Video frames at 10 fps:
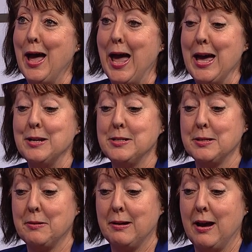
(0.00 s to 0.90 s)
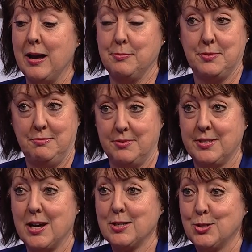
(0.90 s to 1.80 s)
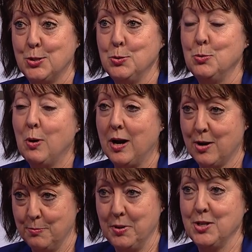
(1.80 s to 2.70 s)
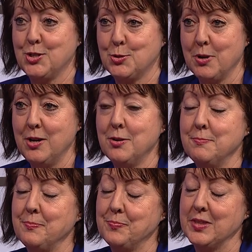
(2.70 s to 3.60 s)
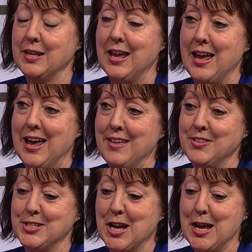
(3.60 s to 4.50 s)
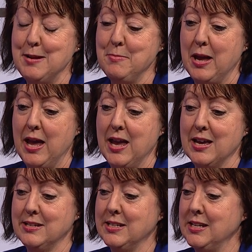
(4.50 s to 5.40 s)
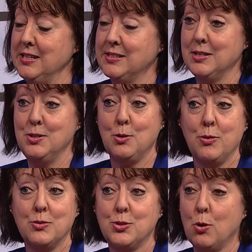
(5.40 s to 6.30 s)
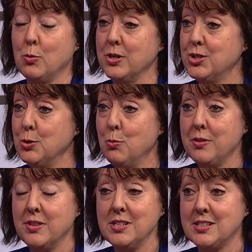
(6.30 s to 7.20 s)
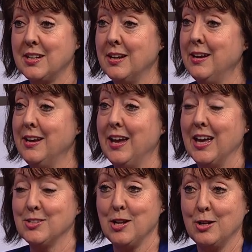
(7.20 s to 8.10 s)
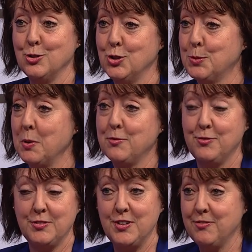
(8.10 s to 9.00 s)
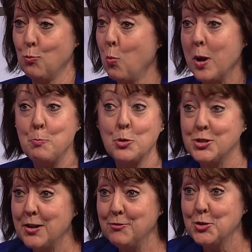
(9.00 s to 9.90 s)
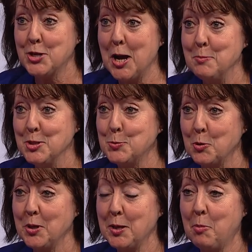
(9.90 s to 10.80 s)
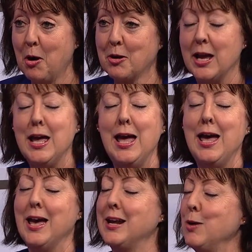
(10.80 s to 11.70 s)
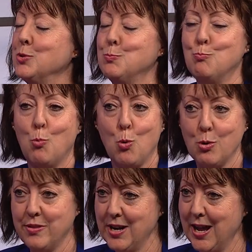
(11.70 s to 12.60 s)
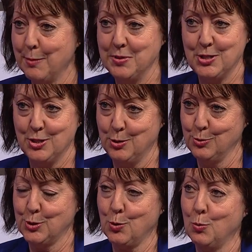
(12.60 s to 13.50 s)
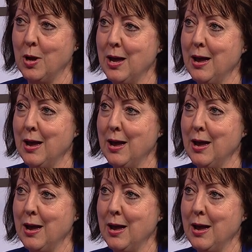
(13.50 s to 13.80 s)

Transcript: And I talked to our administrator at the time, and he said, you know, there's no issue with this as long as you spend 51% of your time in Spring Lake Park. And I was more than happy to do so.